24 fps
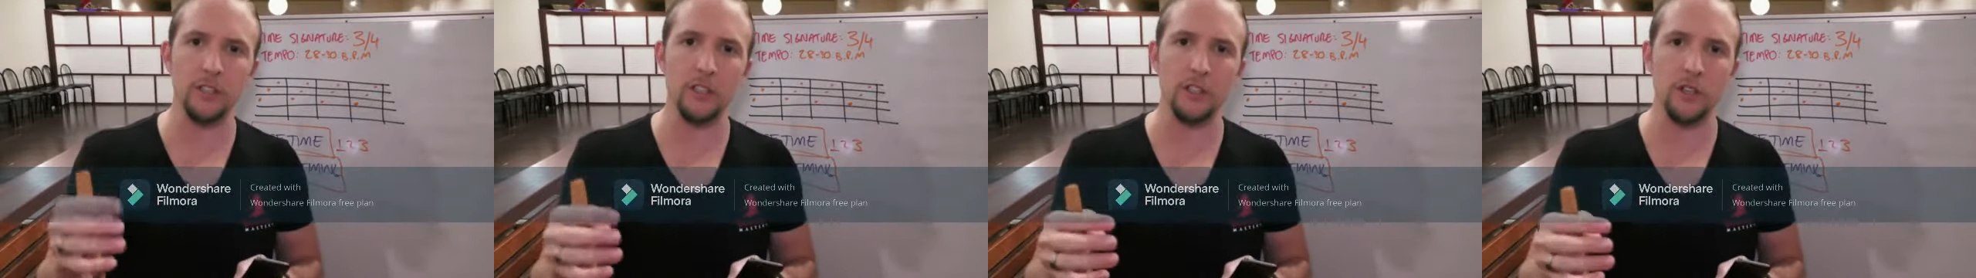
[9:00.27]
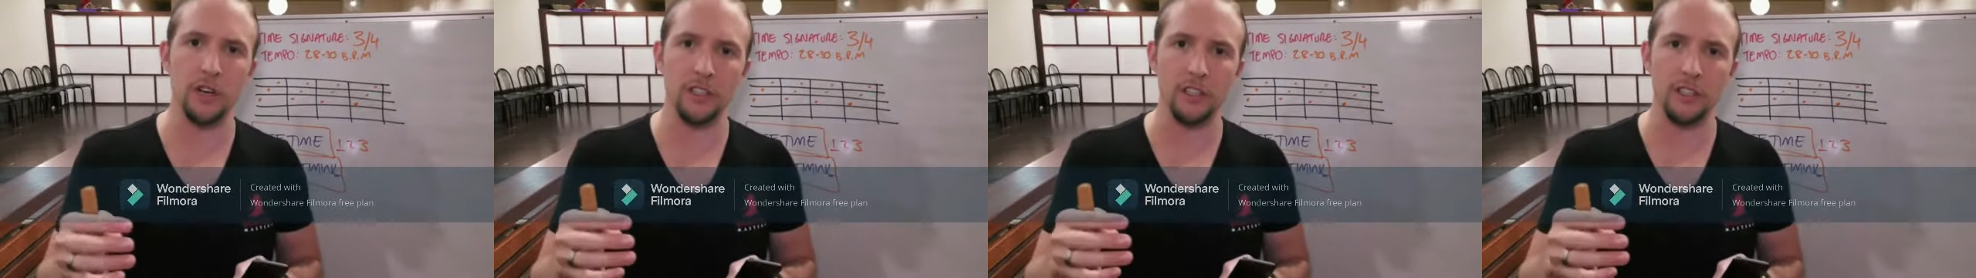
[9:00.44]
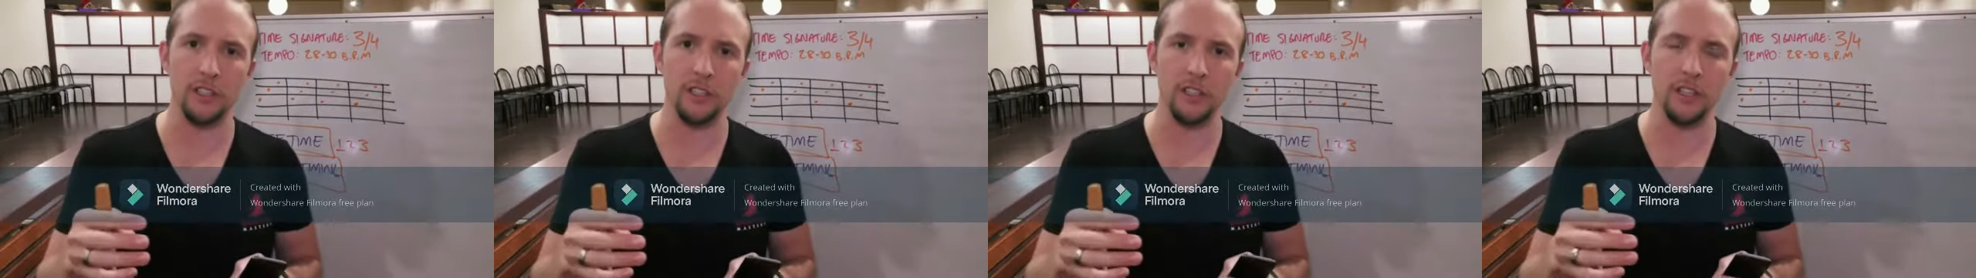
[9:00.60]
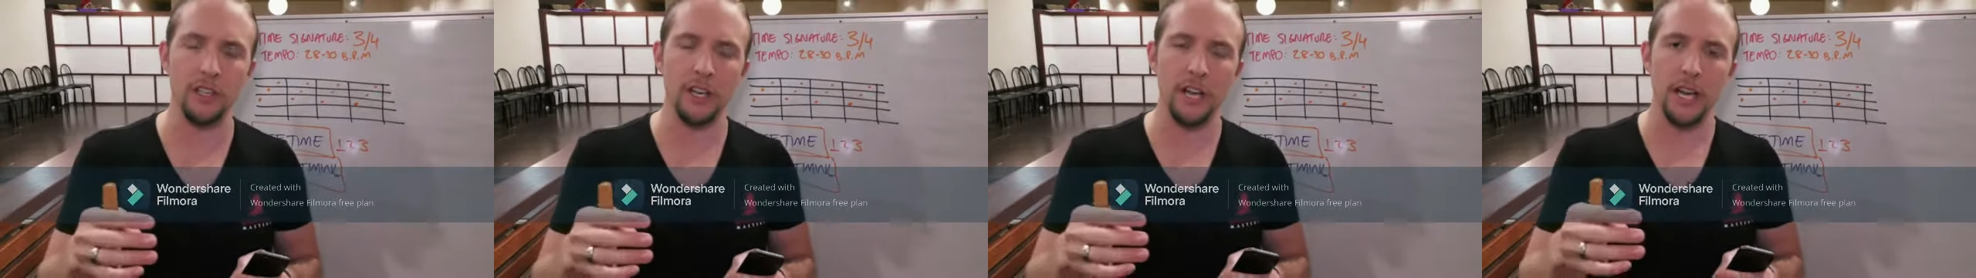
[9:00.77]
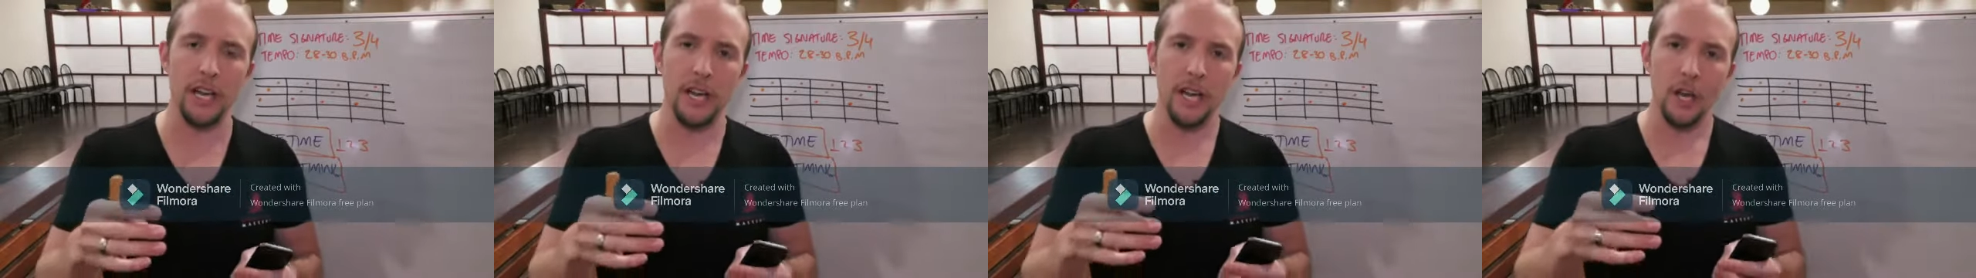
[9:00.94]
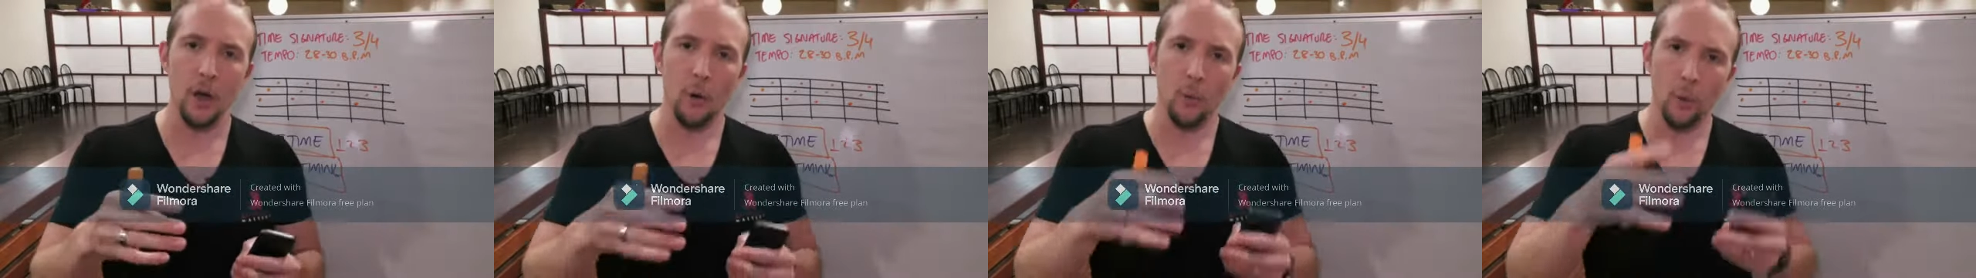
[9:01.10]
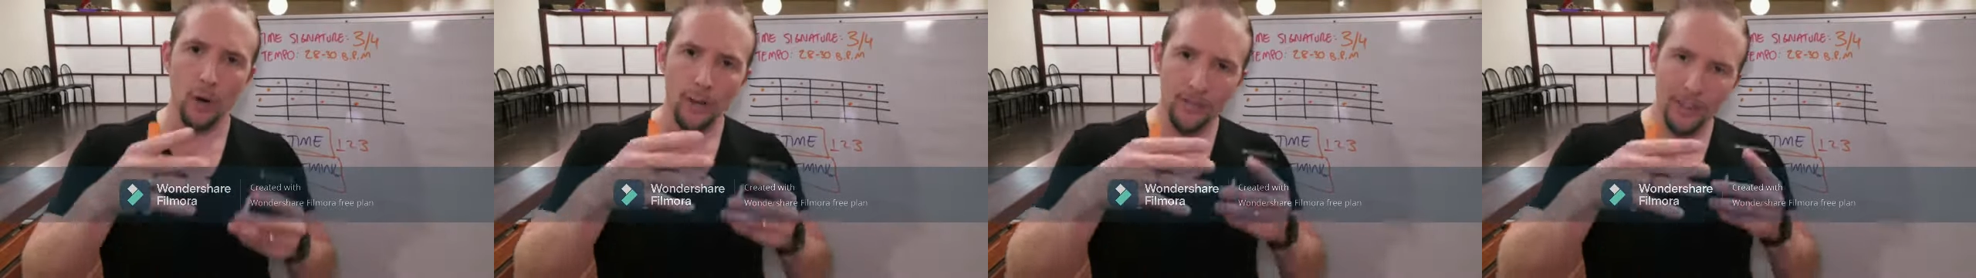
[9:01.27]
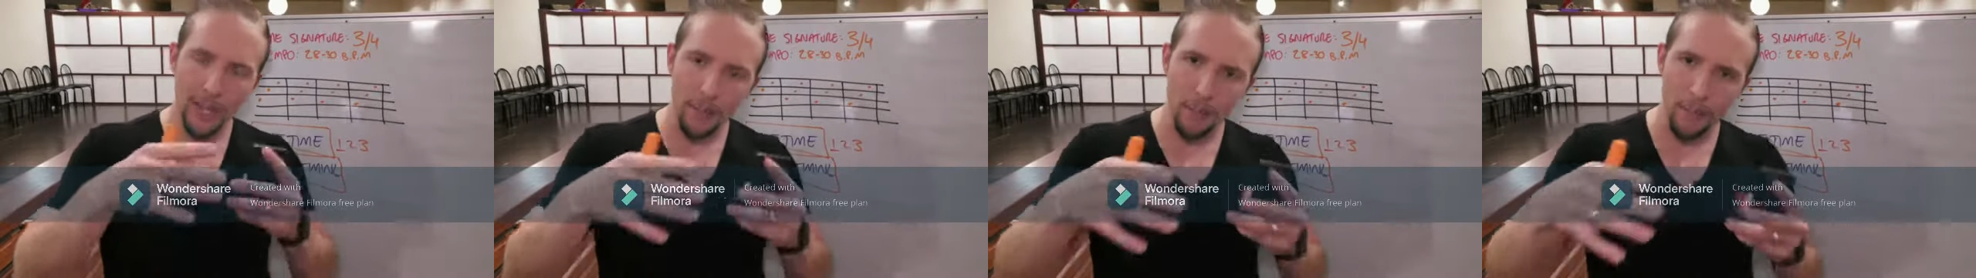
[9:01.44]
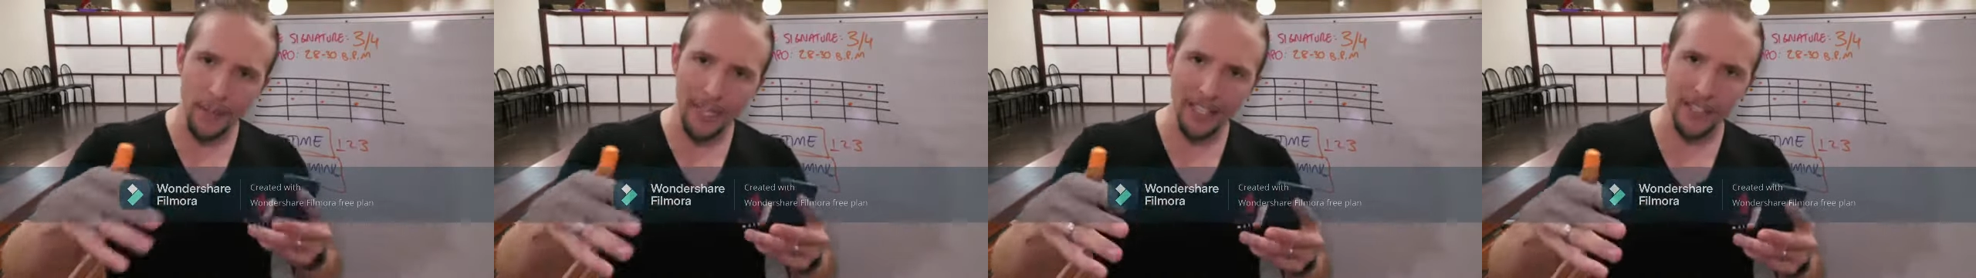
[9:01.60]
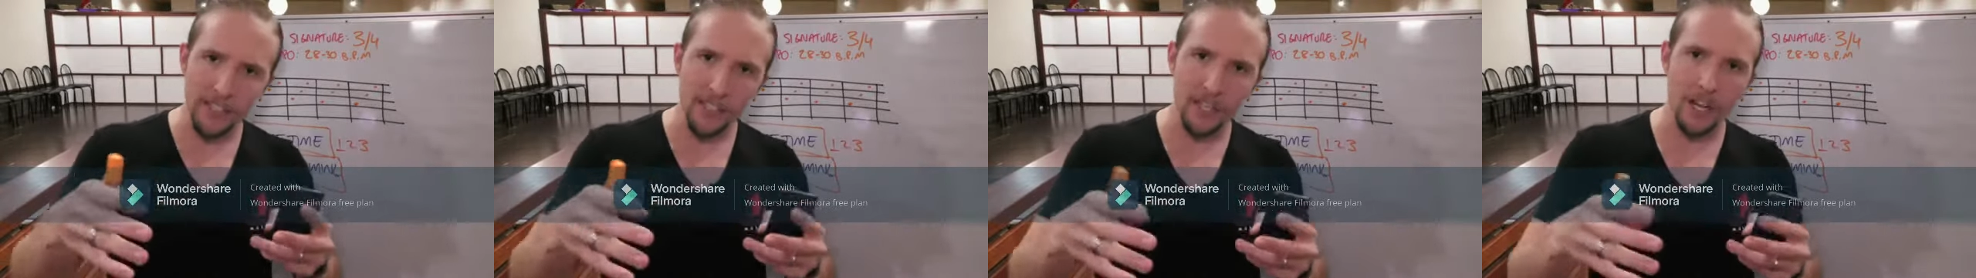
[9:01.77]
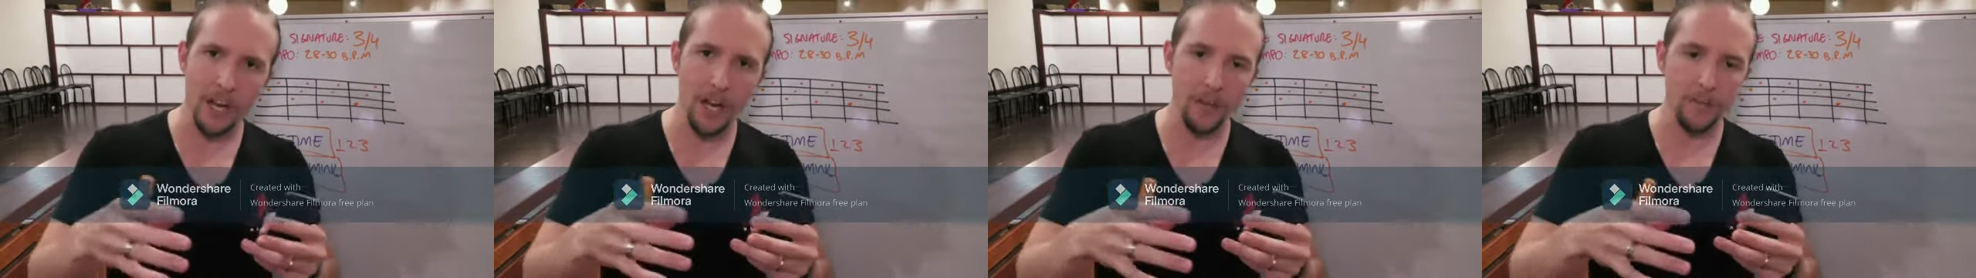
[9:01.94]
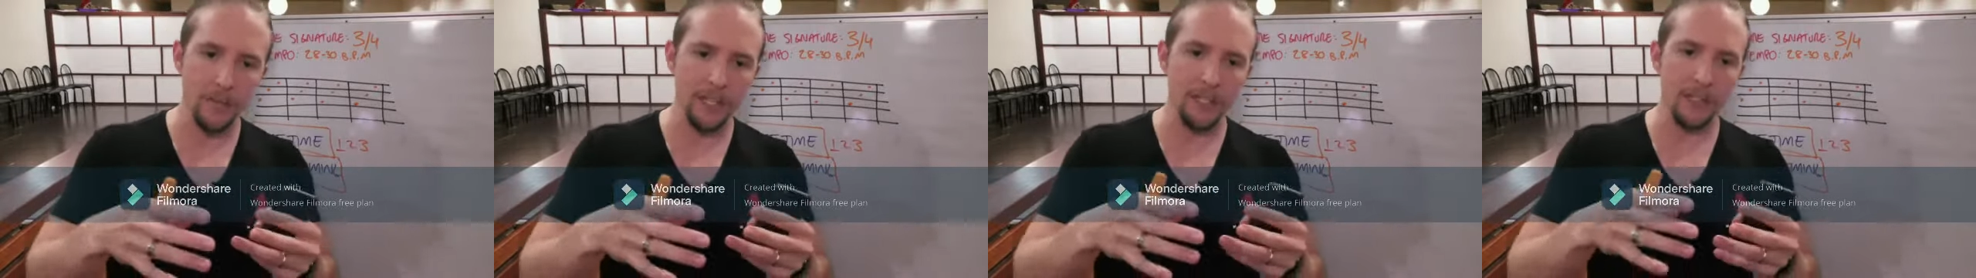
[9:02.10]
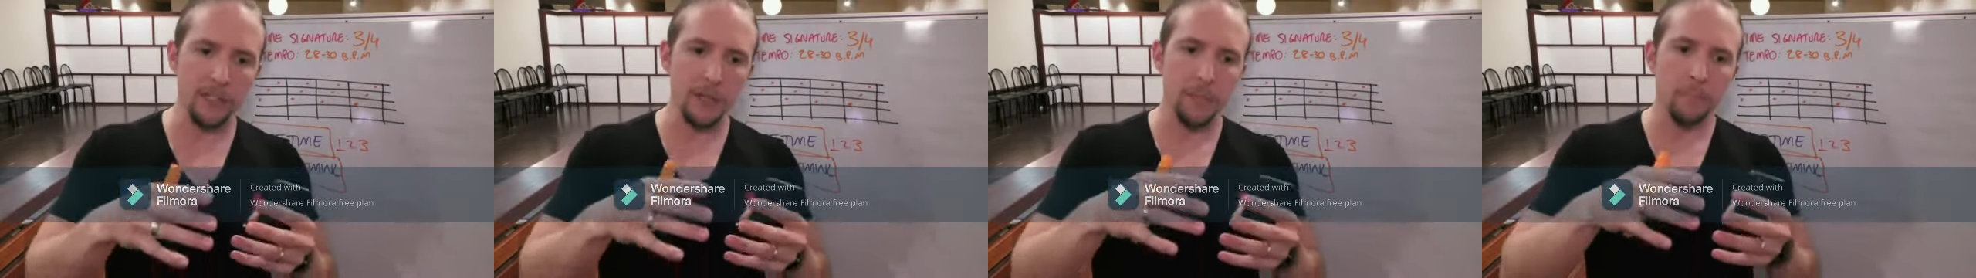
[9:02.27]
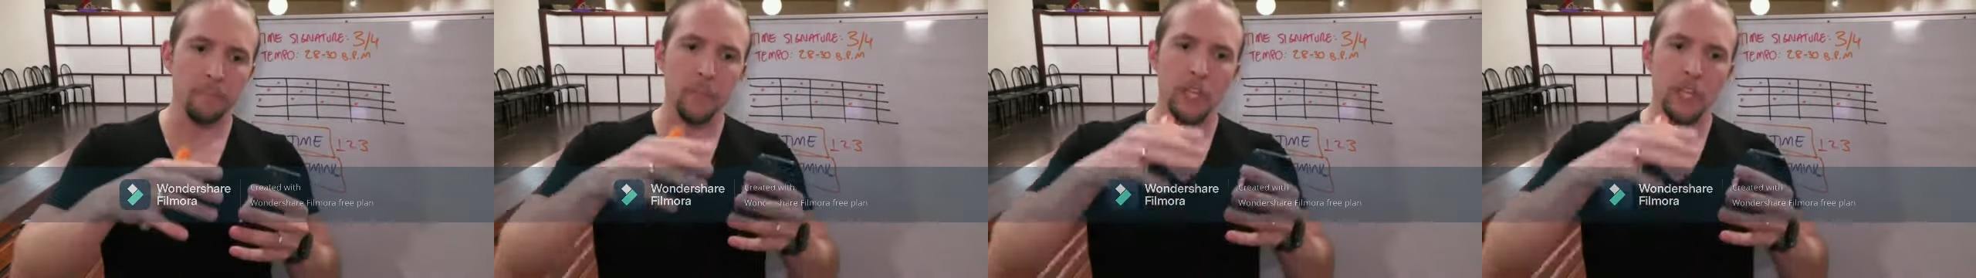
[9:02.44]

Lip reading: structured, whatever that base time is,